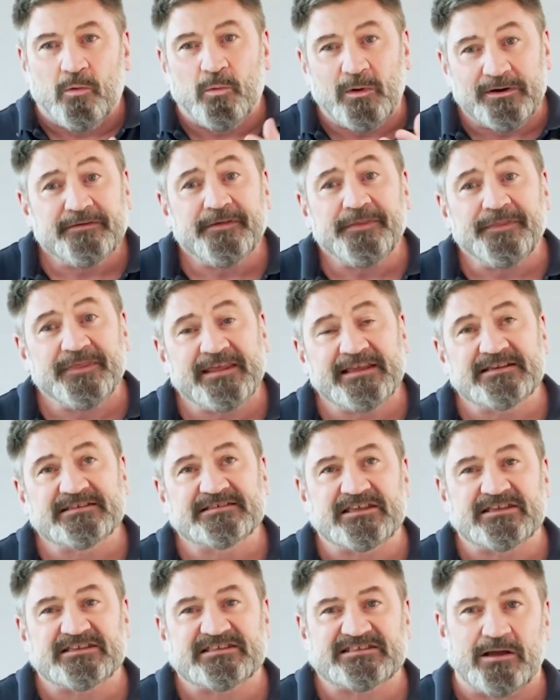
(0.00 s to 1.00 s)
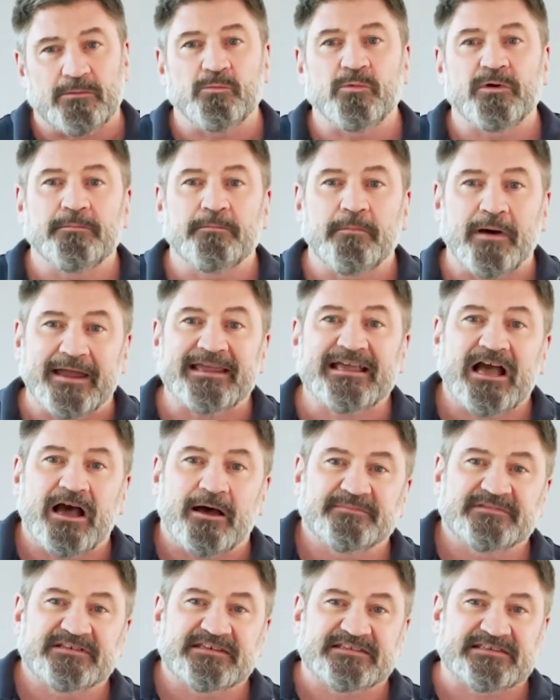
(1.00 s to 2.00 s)
One of the things that someone might
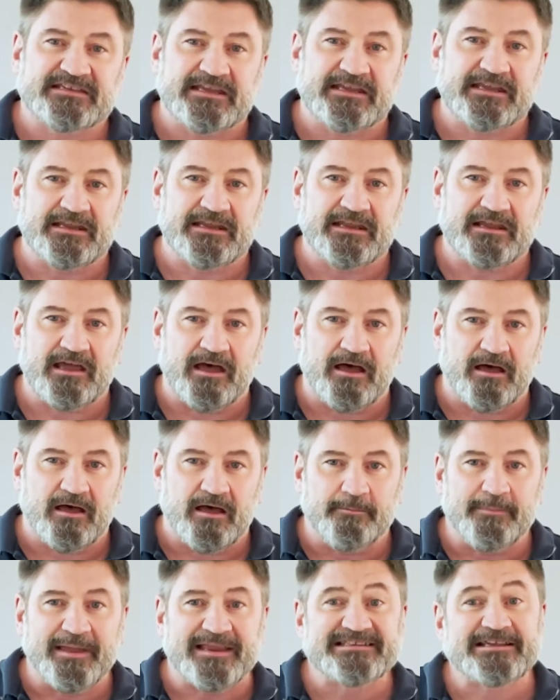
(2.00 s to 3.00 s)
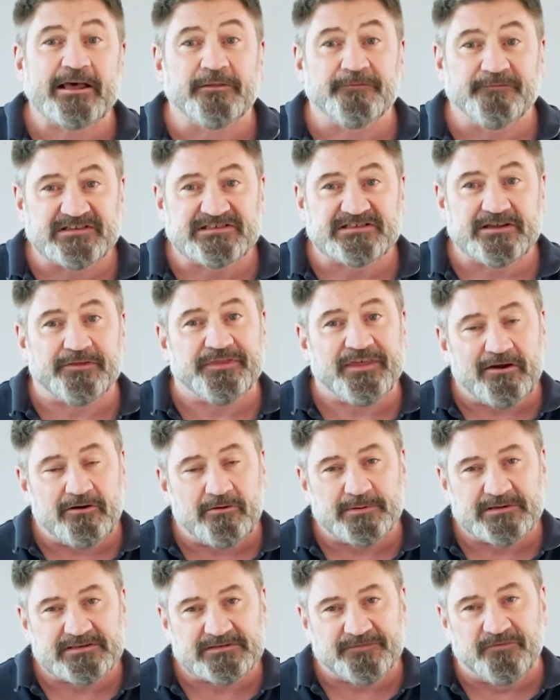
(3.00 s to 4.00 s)
come to see a men's health
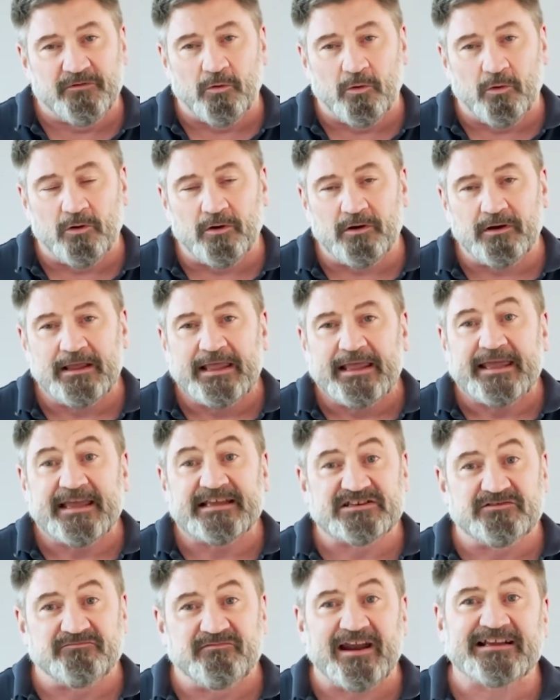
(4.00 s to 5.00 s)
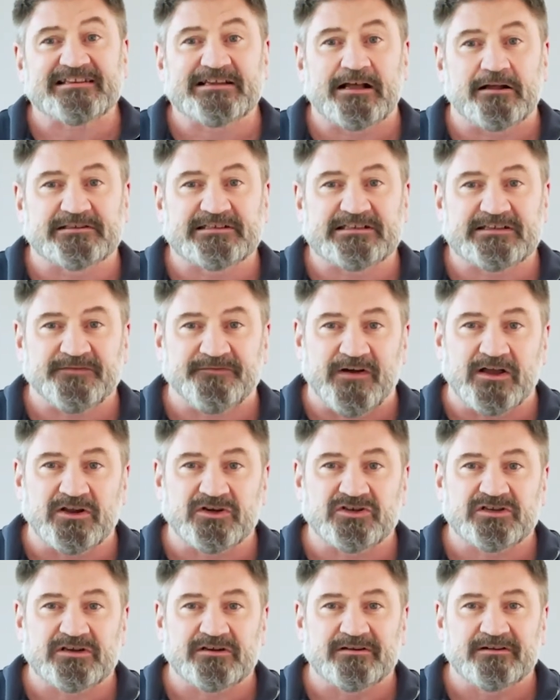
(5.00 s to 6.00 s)
physiotherapist for is erectile
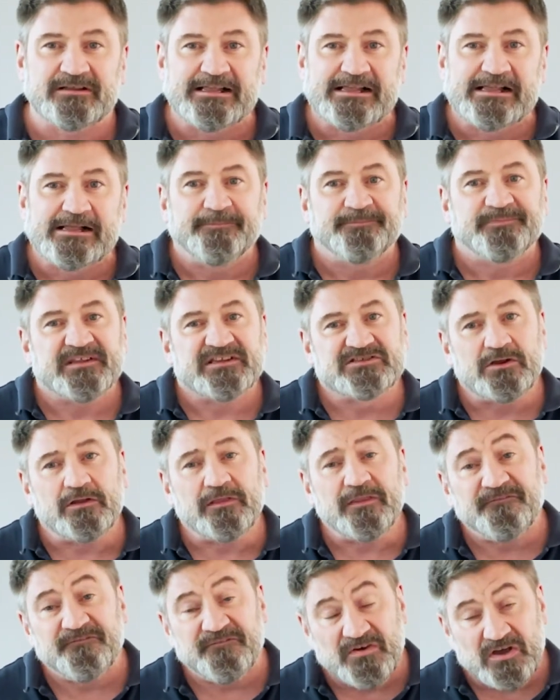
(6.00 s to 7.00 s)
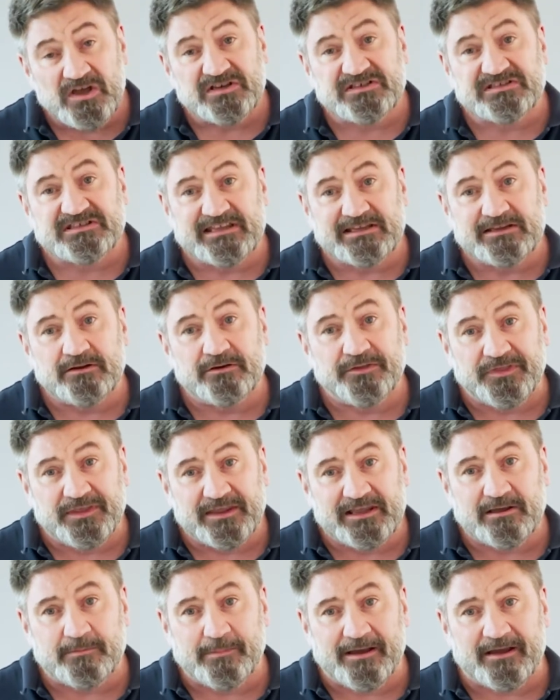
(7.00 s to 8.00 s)
dysfunction. It's not the first thing you'd
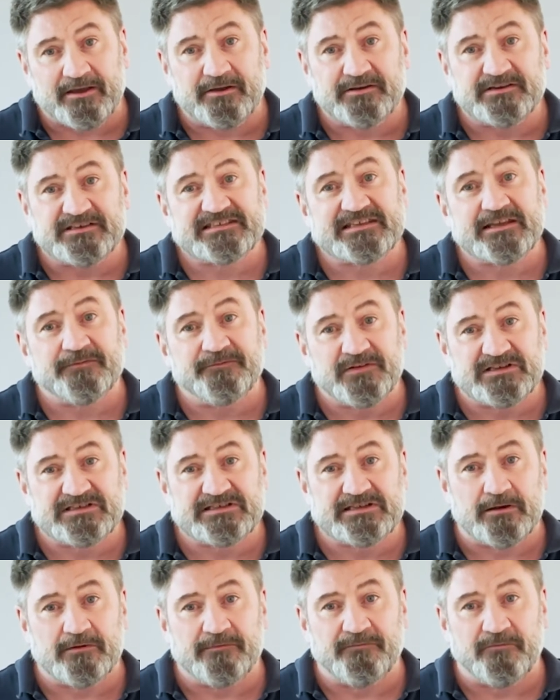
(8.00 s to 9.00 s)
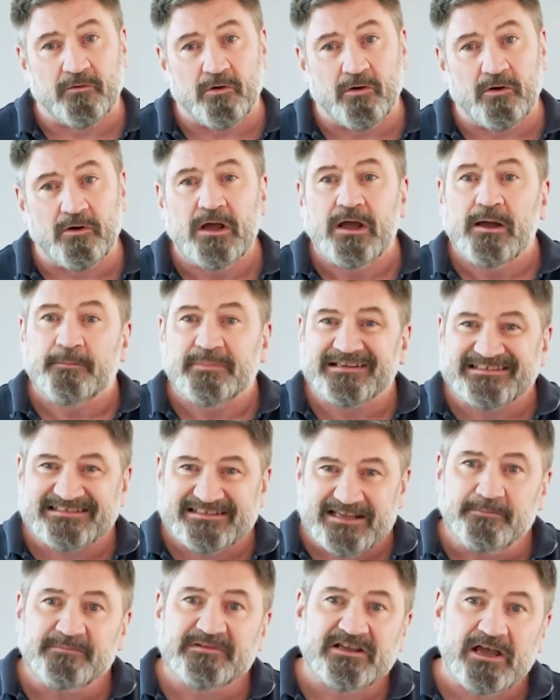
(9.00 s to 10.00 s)
think about going to see a physio for, but
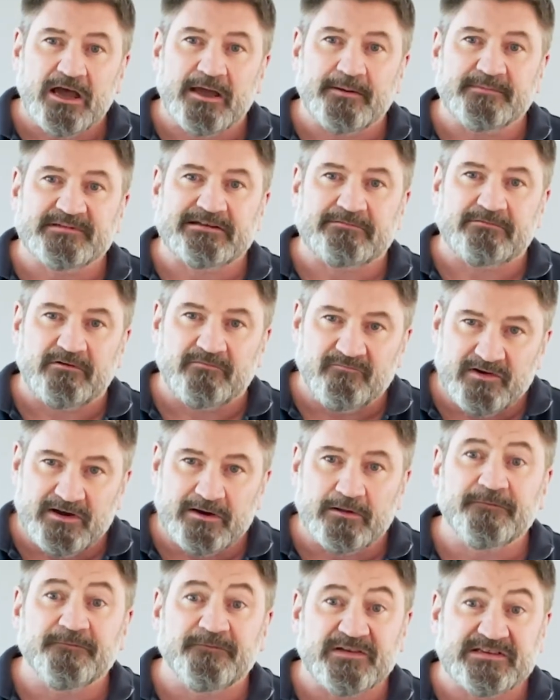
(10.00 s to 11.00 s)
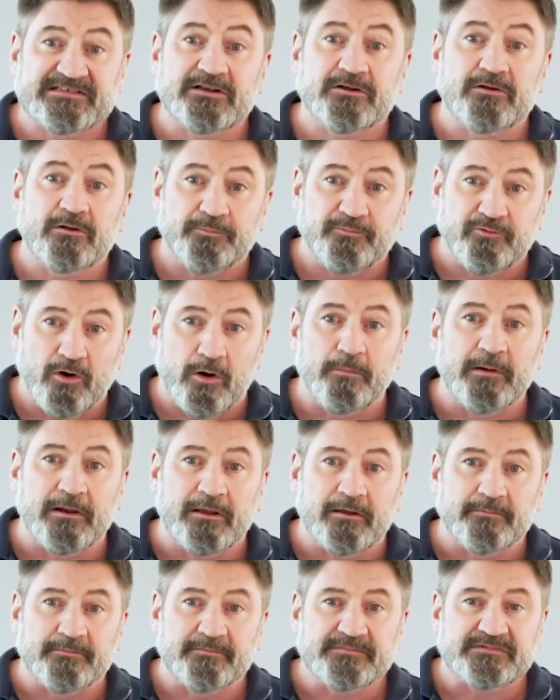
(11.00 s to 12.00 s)
sometimes there are real physical
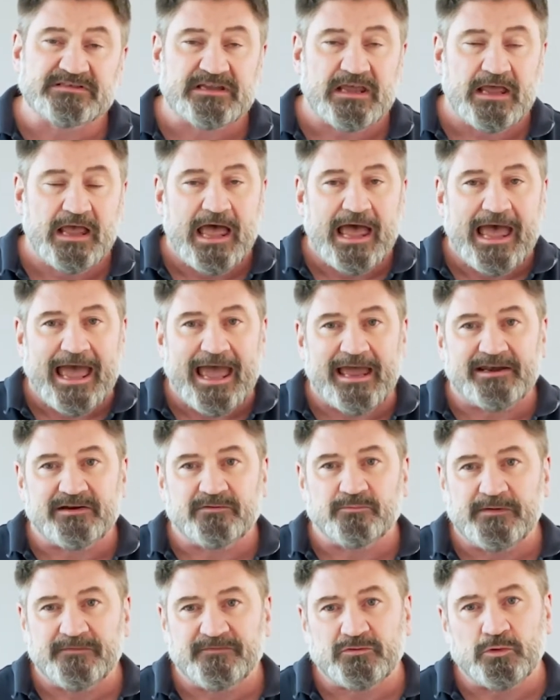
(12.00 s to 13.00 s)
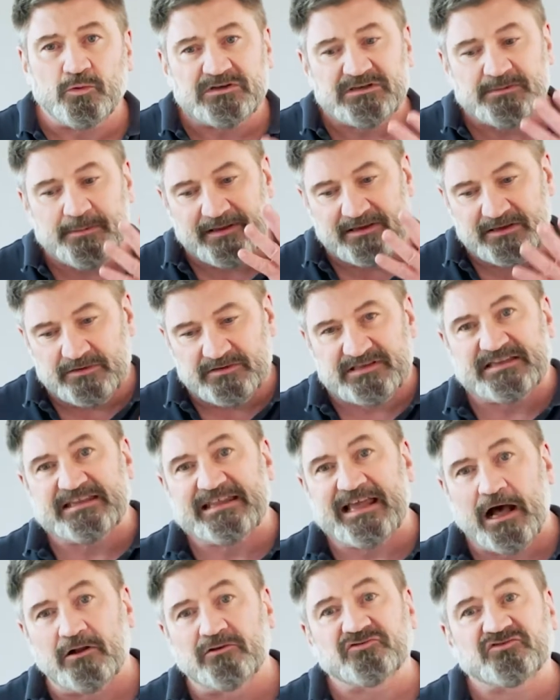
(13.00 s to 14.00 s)
problems. And we've talked about
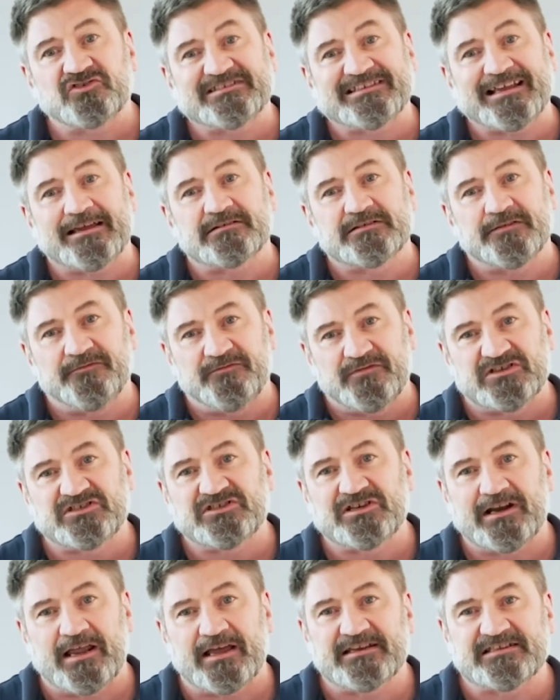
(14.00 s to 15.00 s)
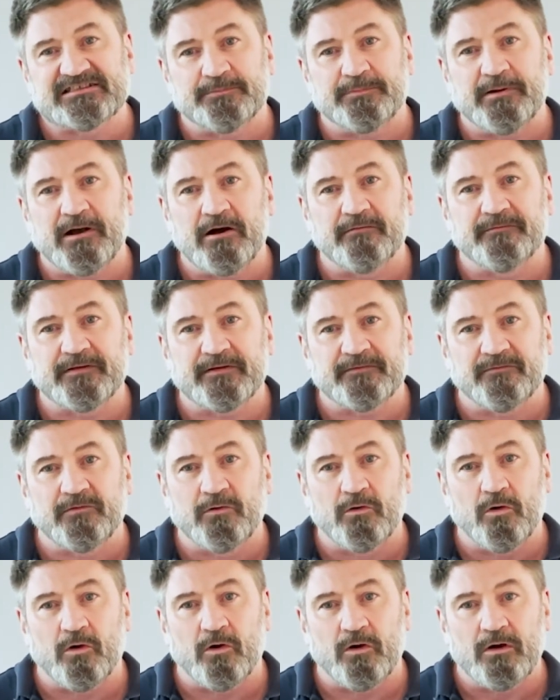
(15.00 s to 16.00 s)
using the ultrasound to visualize the pelvic
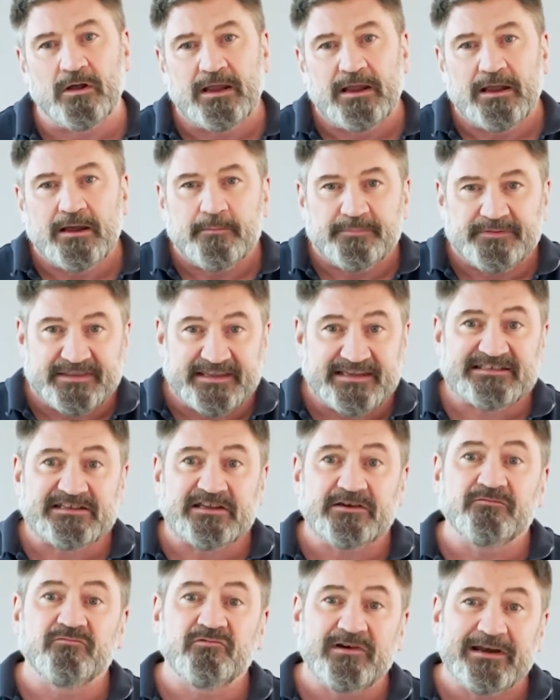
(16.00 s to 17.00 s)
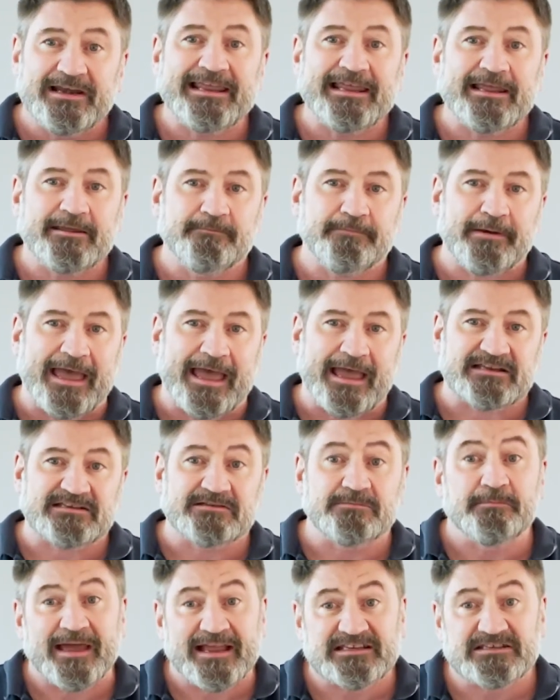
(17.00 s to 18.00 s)
floor, but this can really impact a
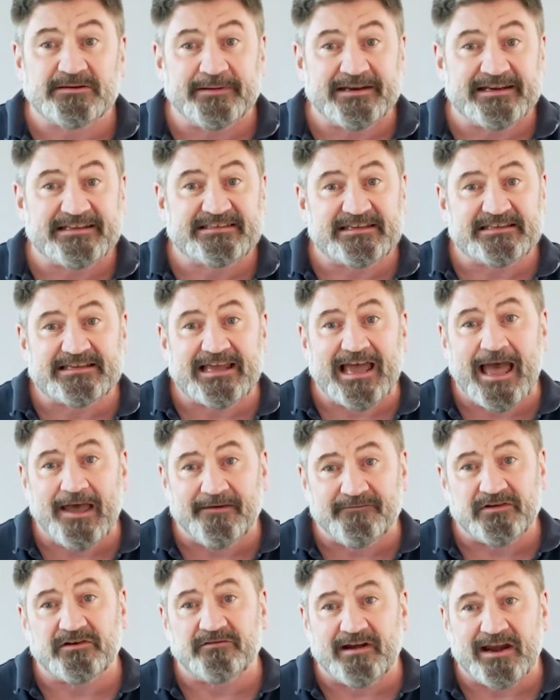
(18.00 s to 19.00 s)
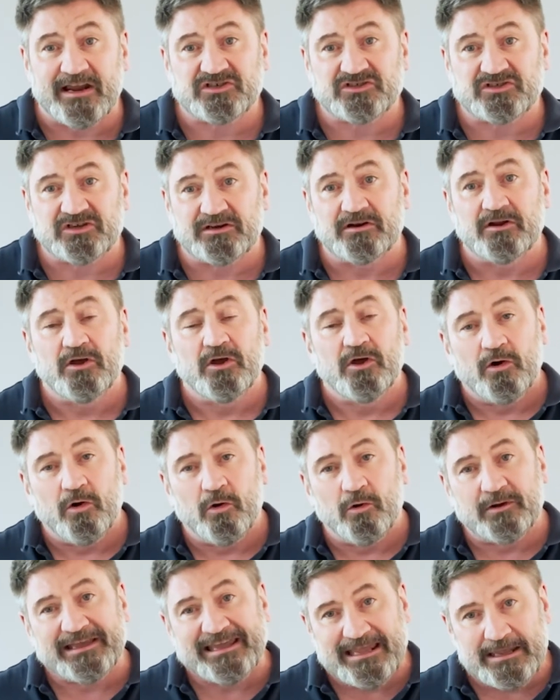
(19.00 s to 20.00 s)
man's ability to have an erection
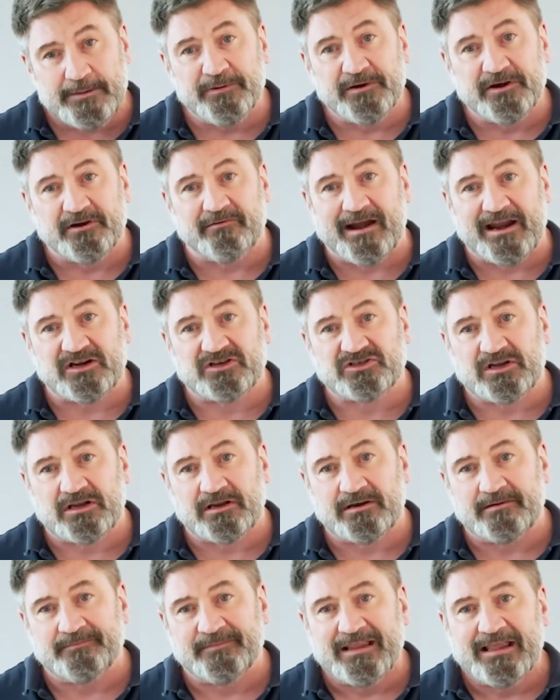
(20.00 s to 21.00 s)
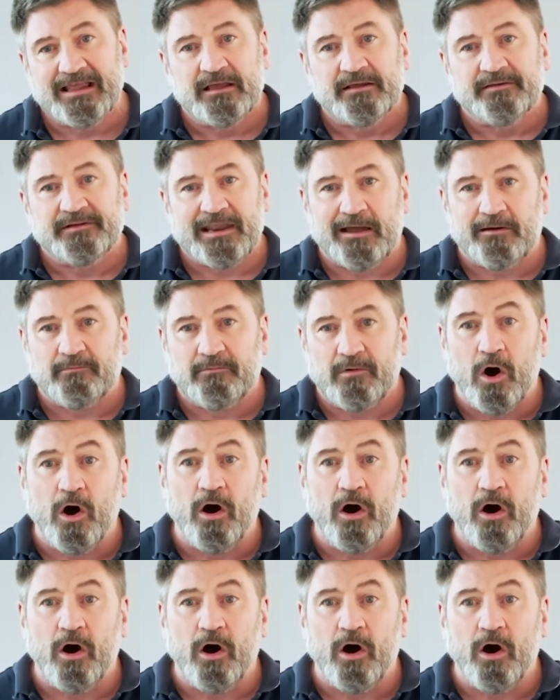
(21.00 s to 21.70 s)
or keep an erection. Now,